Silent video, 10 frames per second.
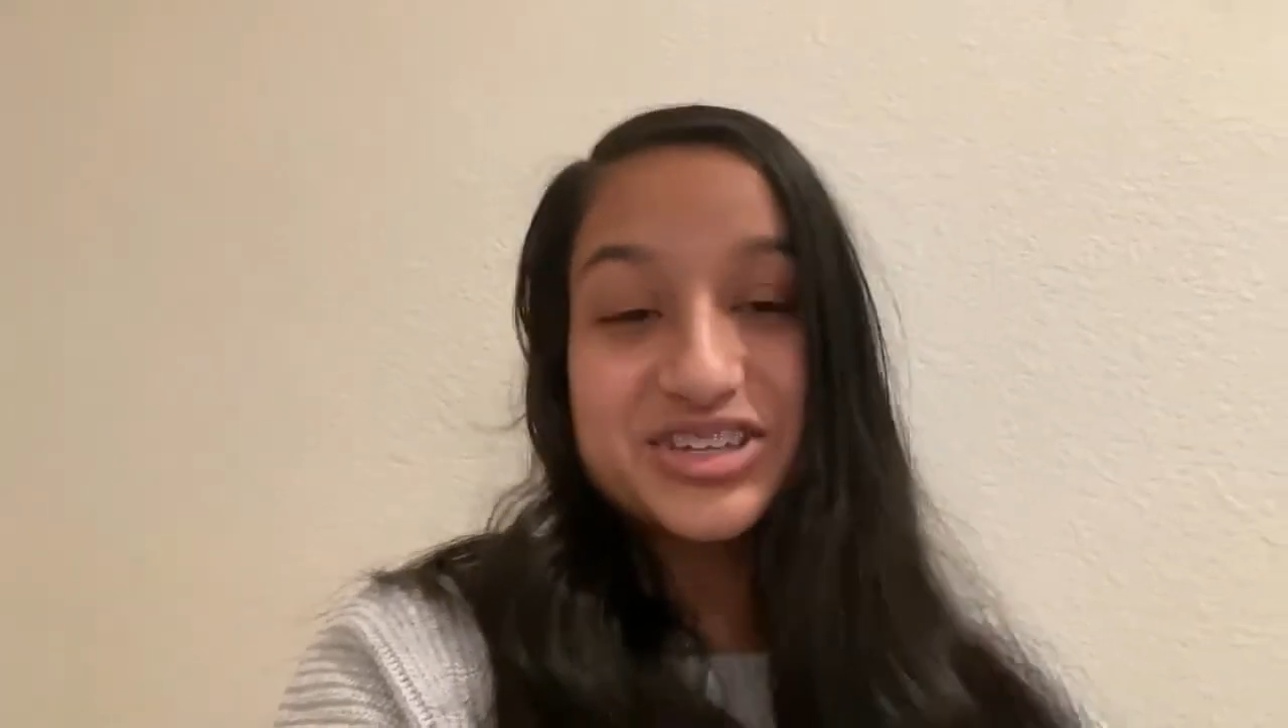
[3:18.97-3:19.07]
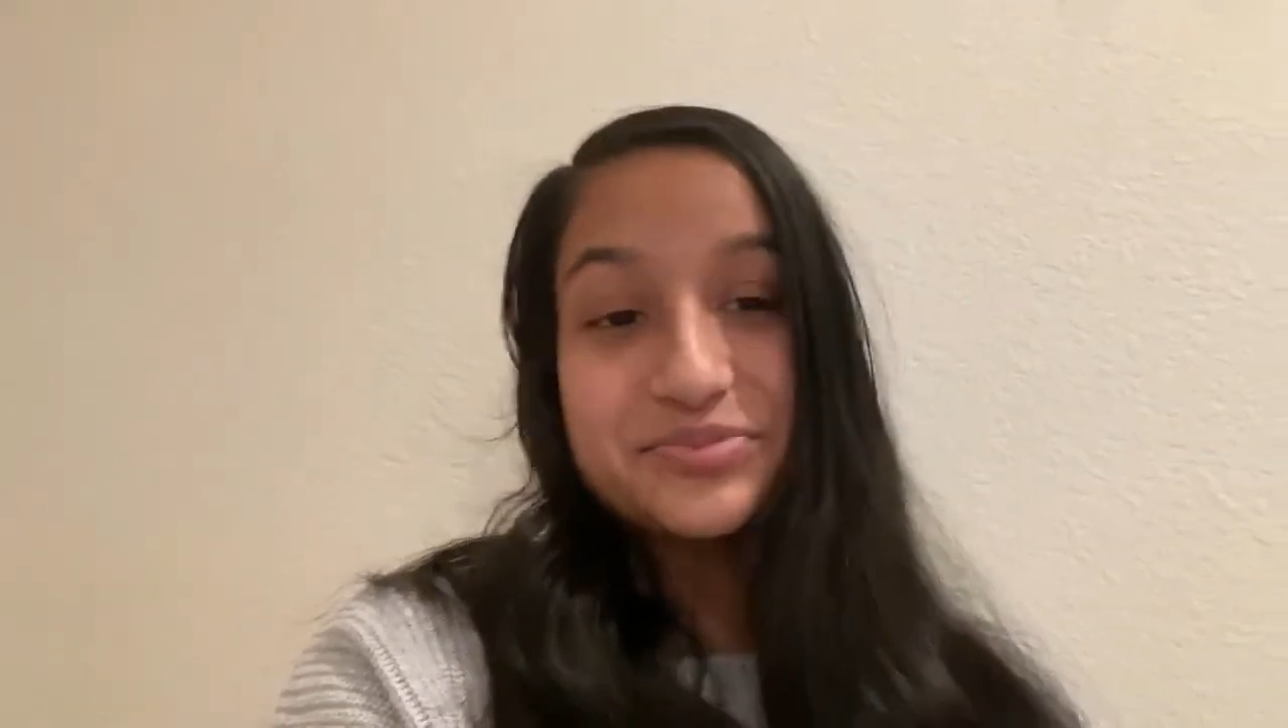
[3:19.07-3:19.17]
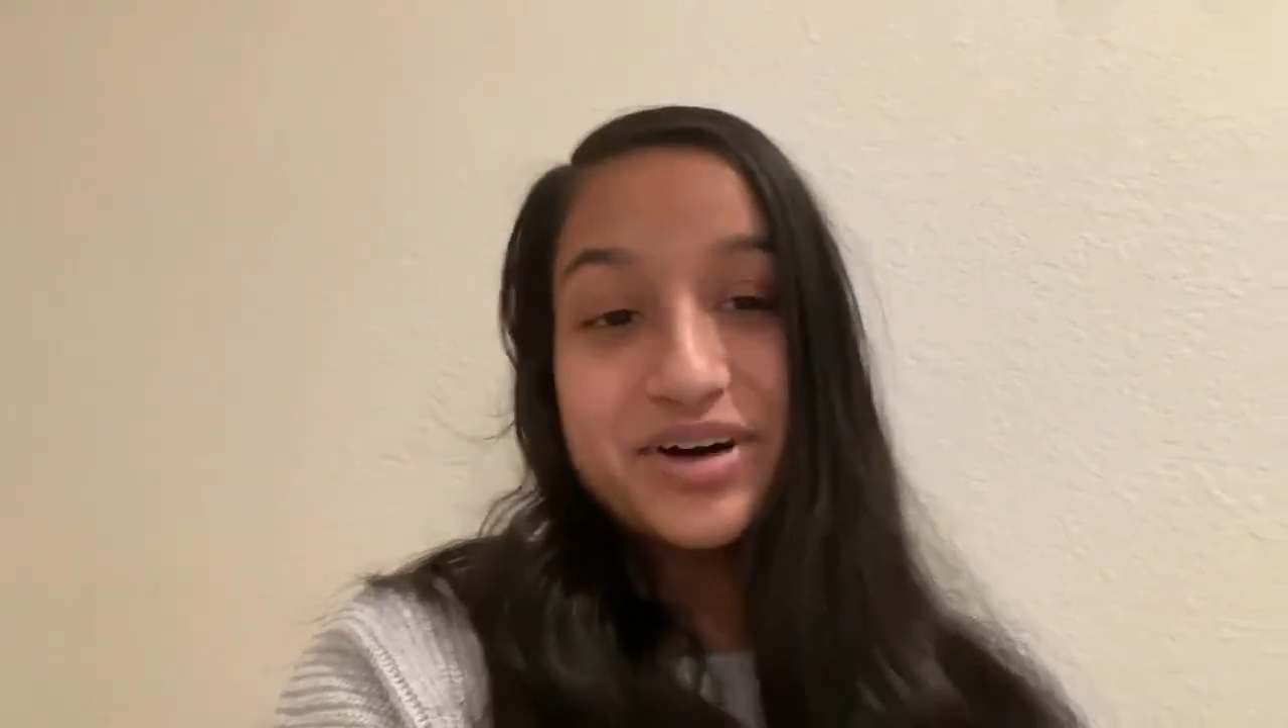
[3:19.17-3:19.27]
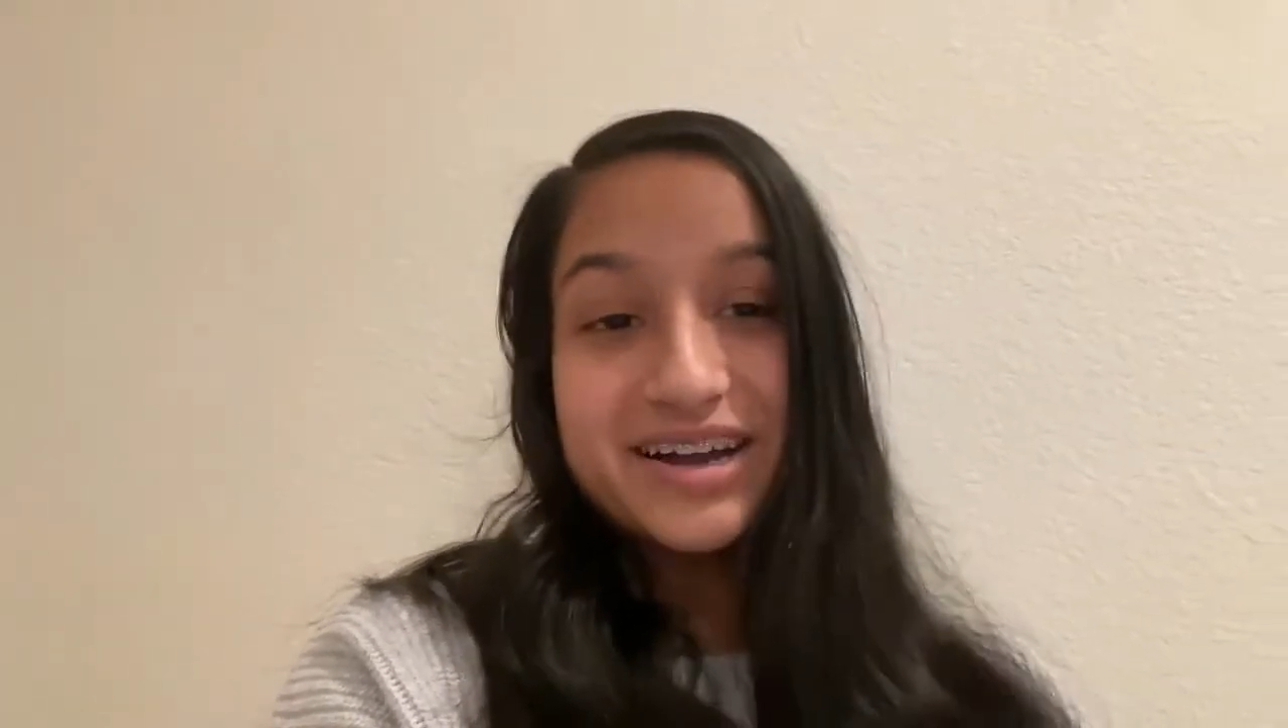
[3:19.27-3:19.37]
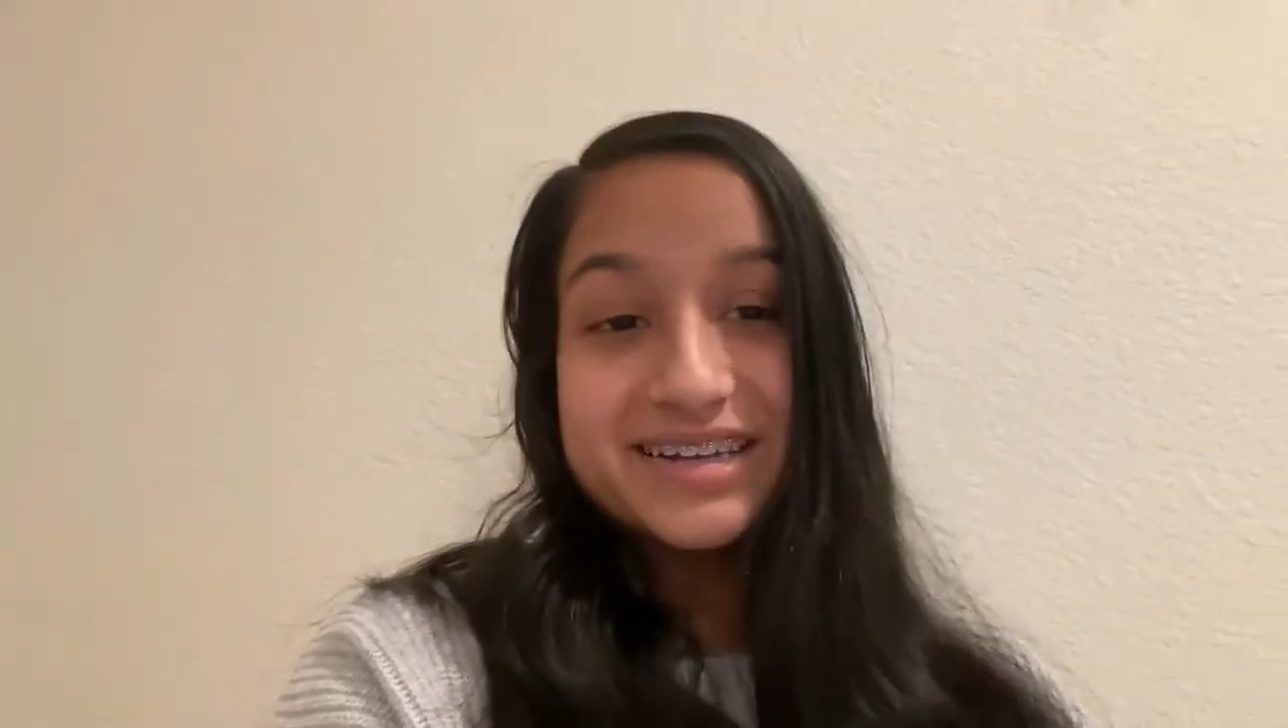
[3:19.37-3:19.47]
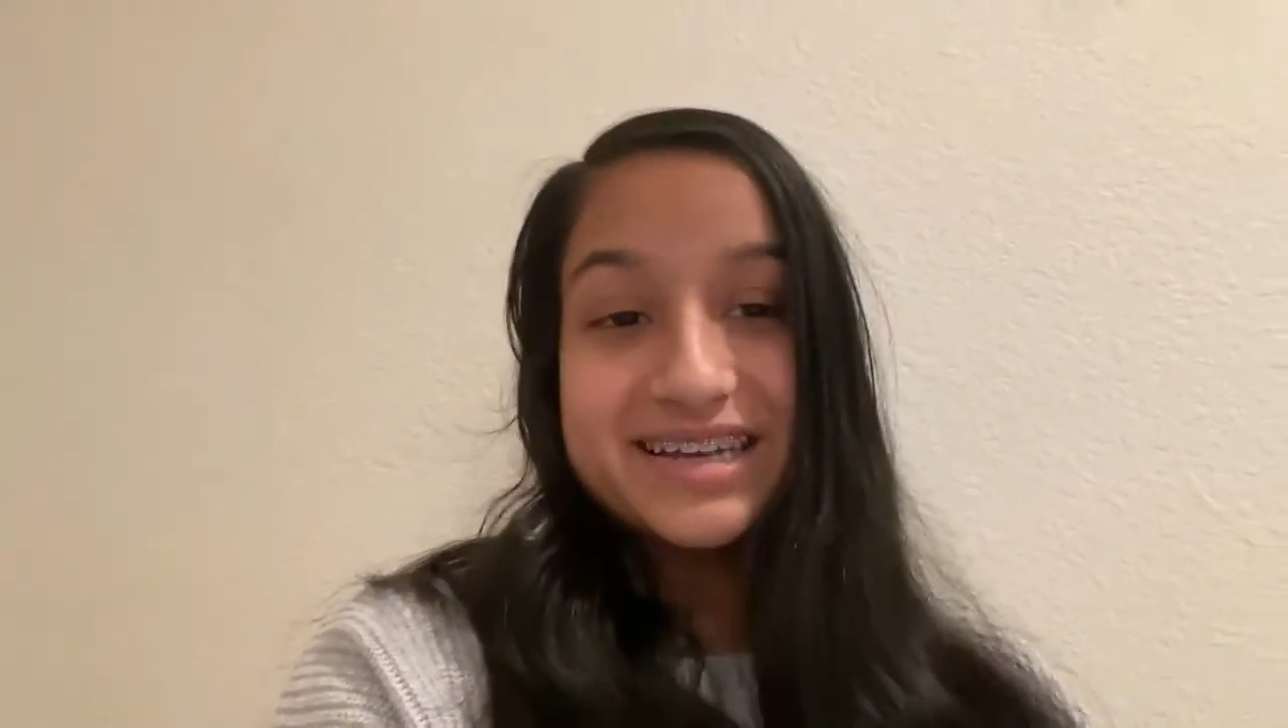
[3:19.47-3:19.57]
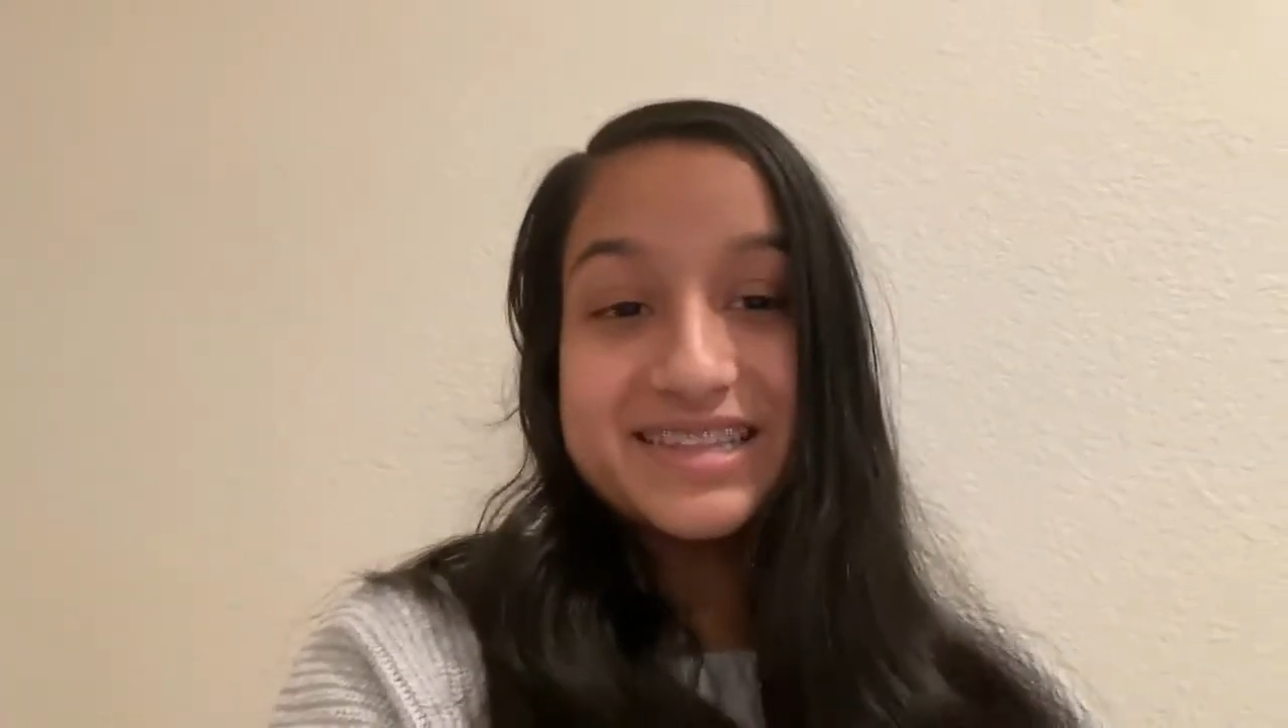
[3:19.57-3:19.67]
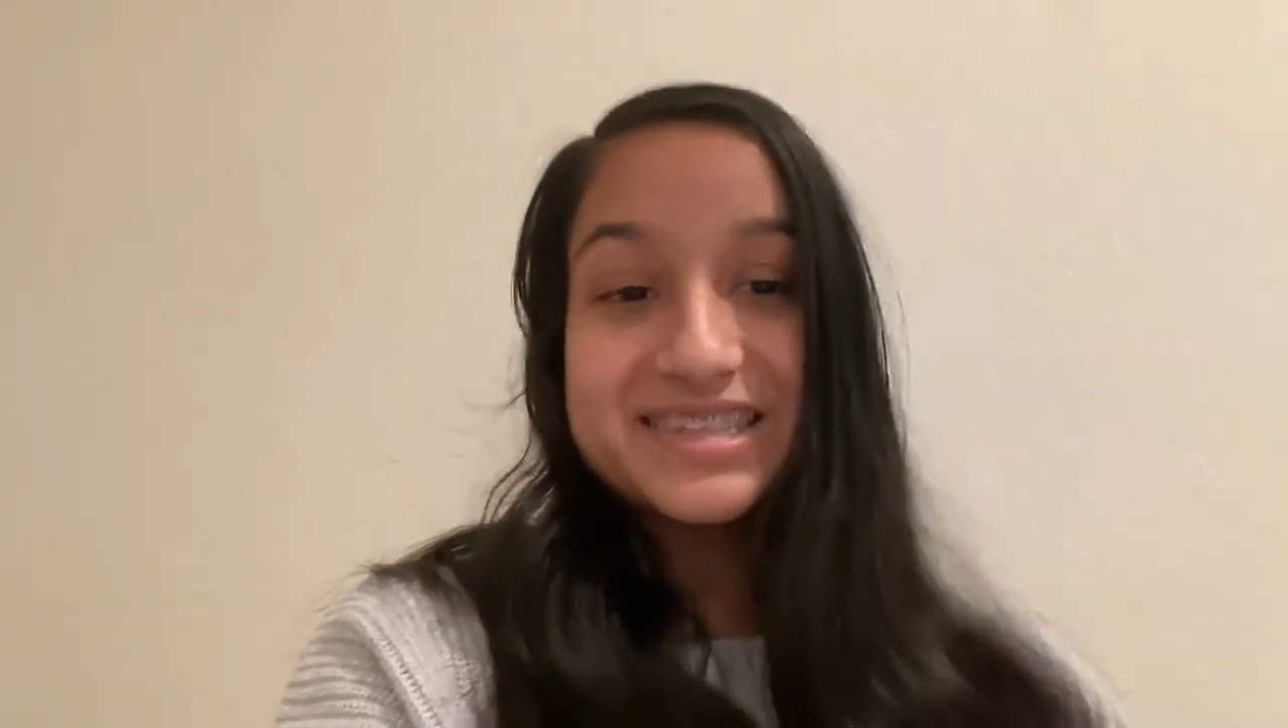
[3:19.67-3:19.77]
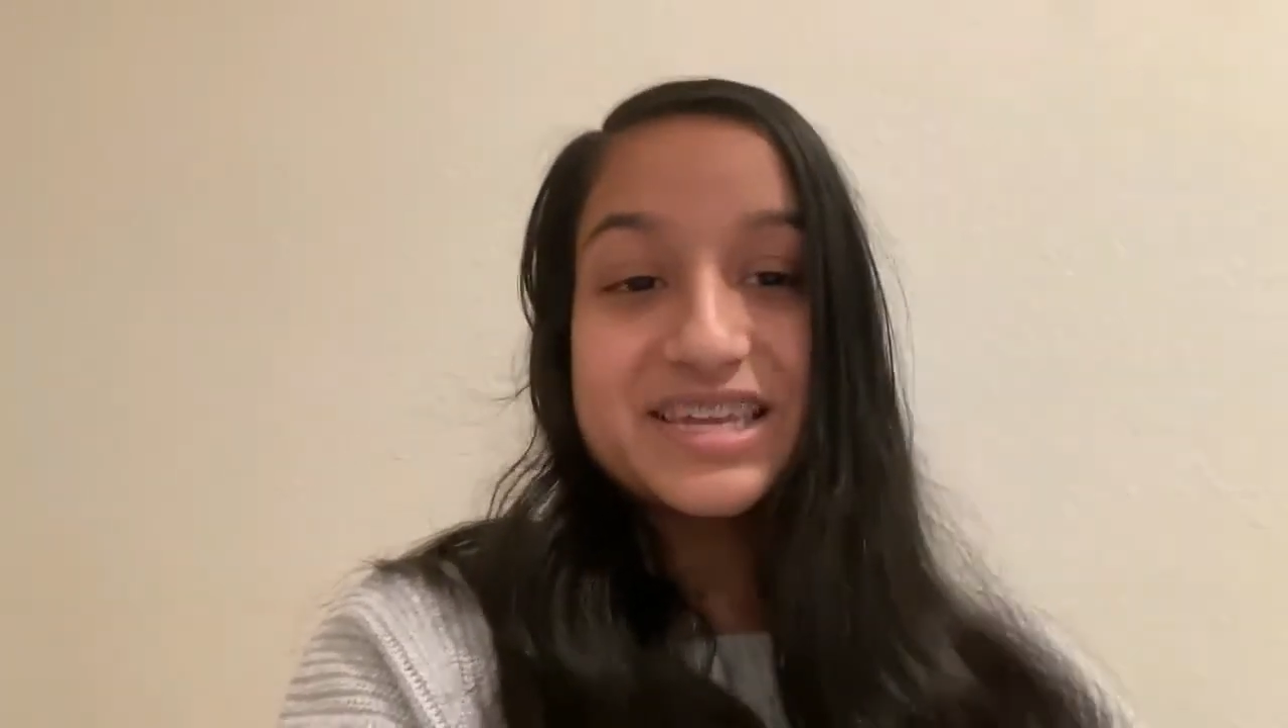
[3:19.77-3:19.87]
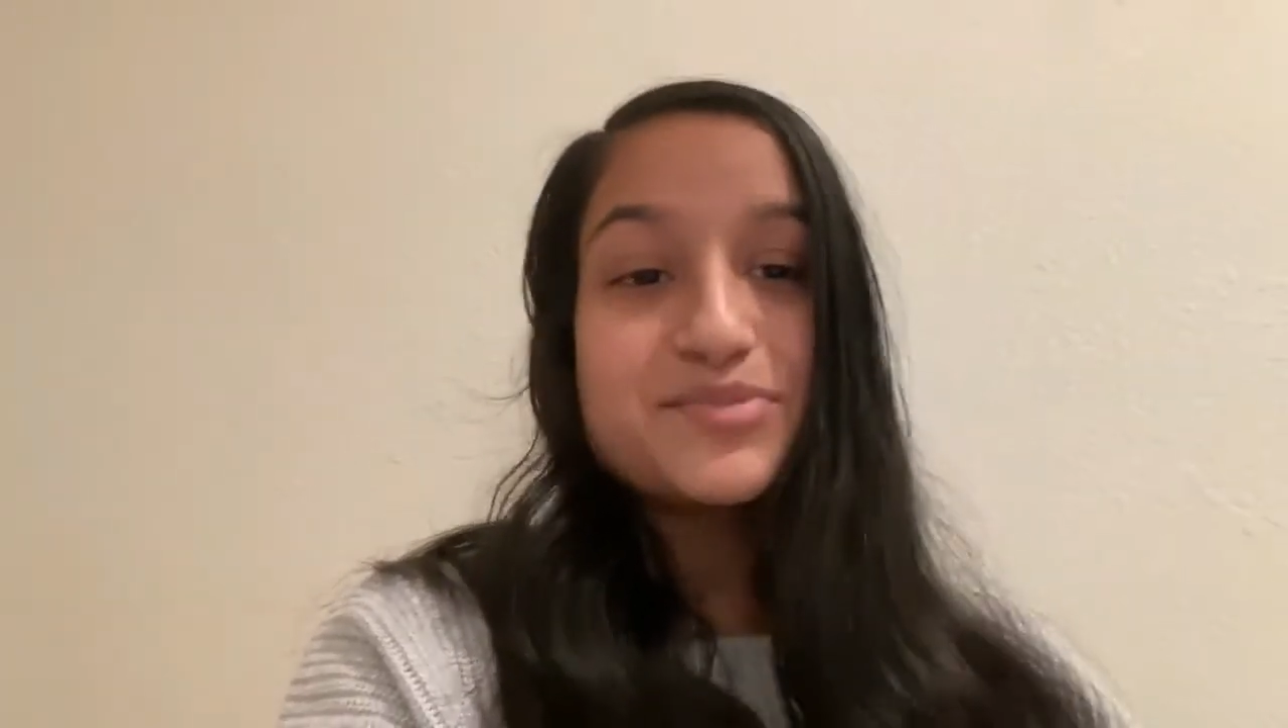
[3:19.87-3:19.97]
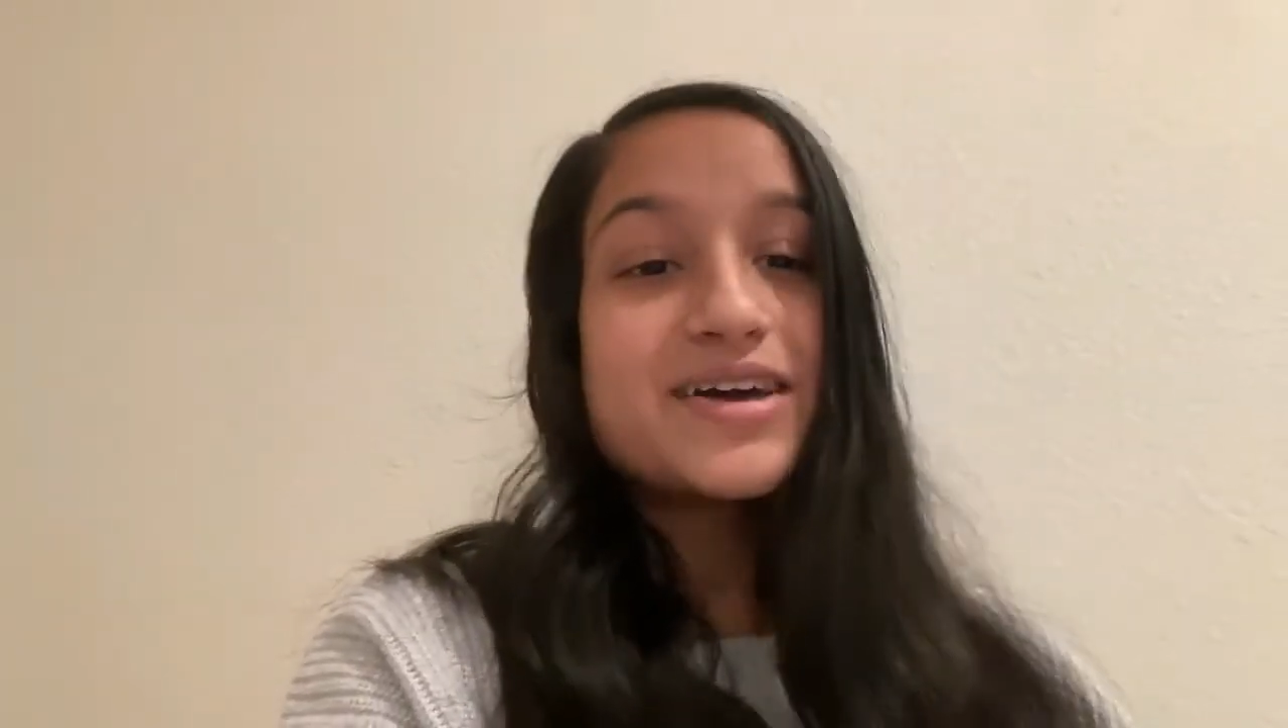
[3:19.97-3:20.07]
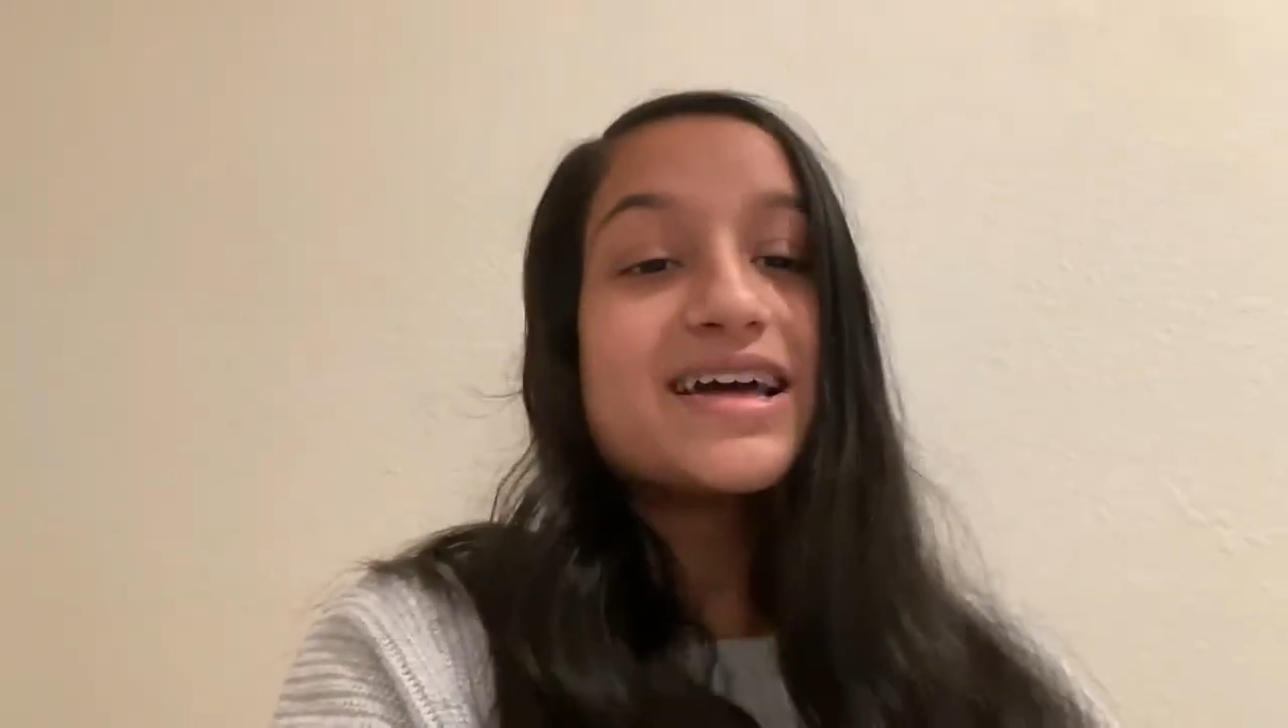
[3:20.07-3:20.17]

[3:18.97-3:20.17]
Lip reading: the Maka dance team,